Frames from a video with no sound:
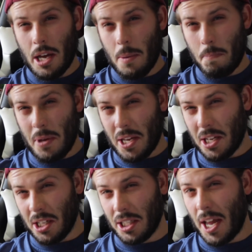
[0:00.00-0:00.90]
a big
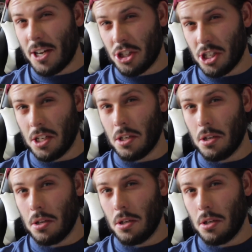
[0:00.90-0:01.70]
collection